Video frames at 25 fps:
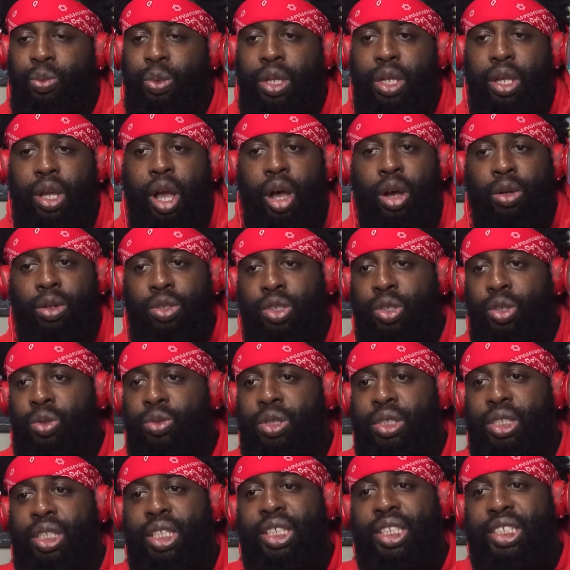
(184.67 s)
We also
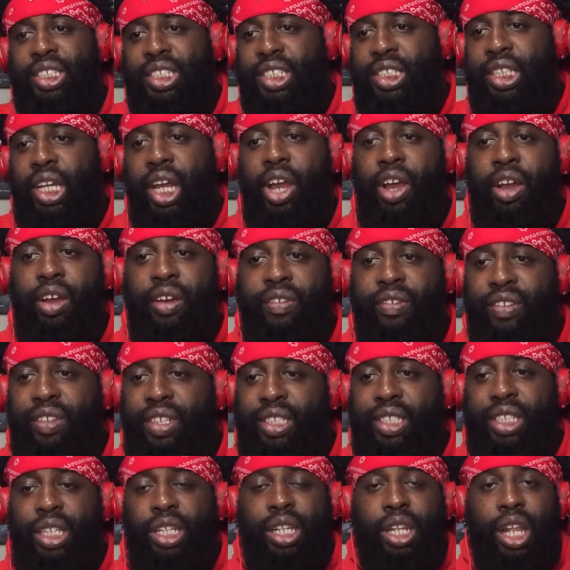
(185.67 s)
see the sheriff,
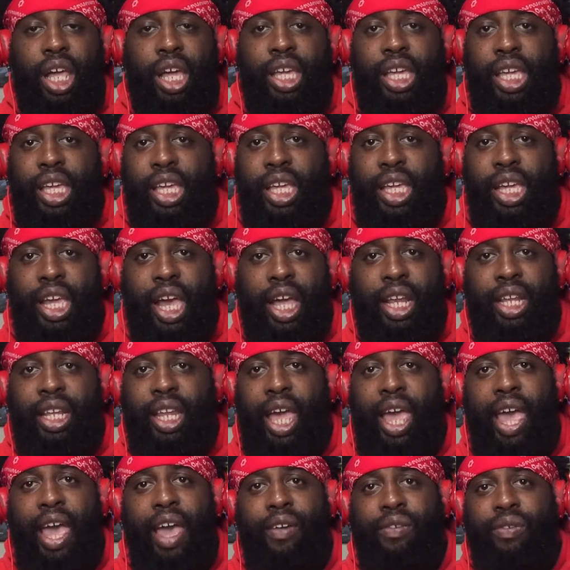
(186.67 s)
like, he got
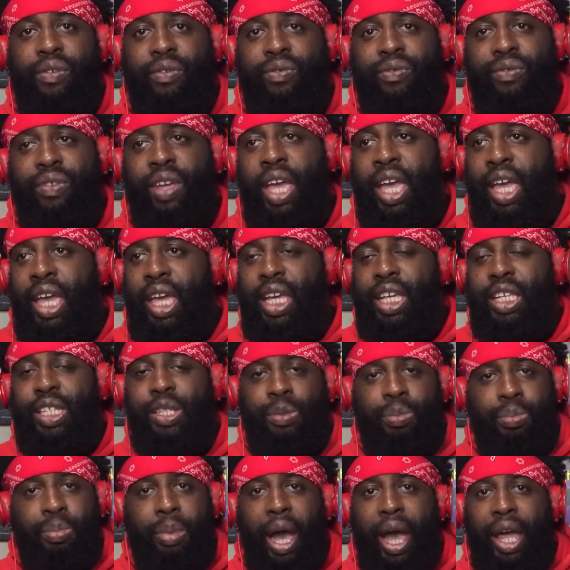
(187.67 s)
half of his
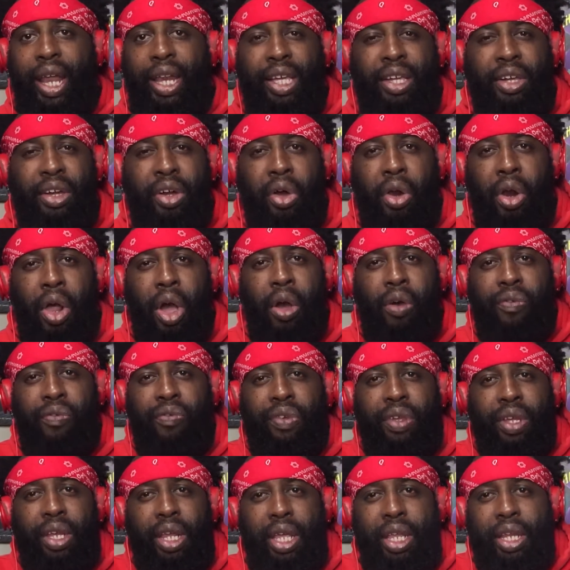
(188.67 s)
body cut off
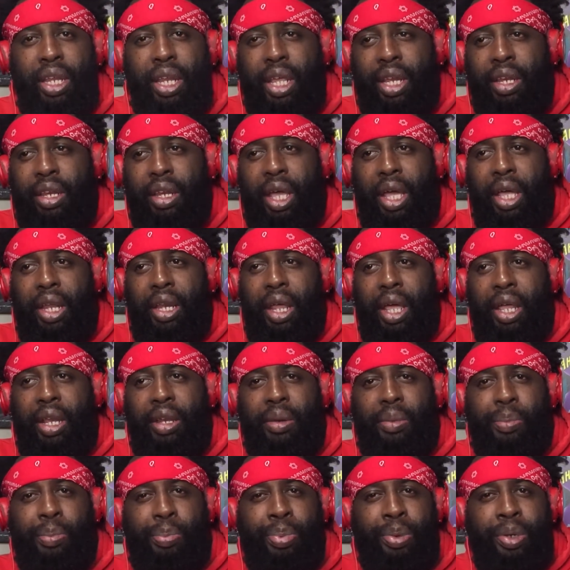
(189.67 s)

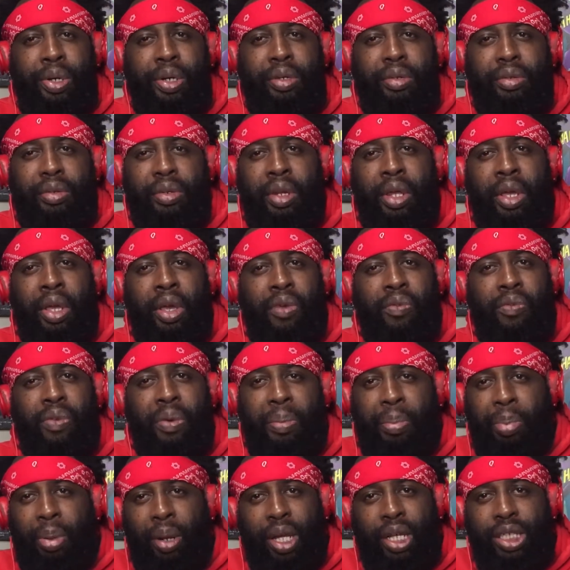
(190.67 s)
and put,
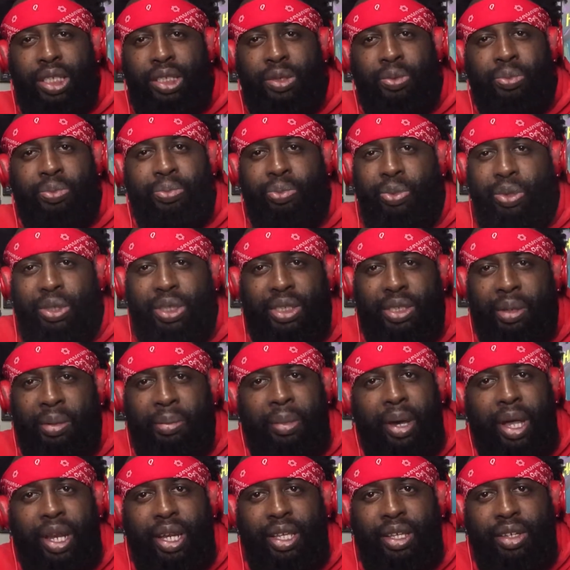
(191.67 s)
replaced with
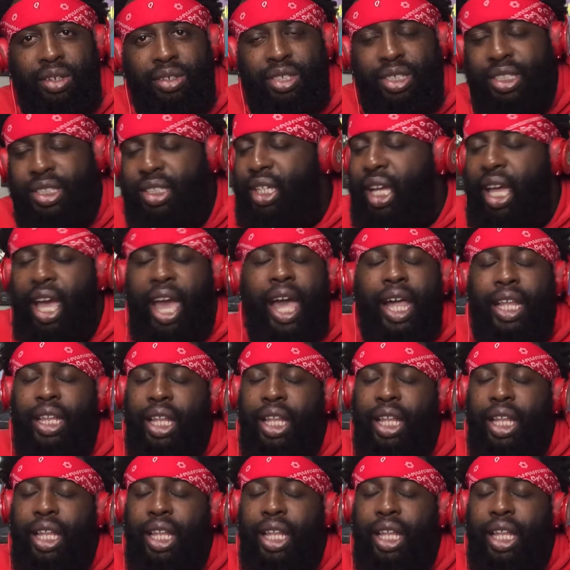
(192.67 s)
somebody else's skin.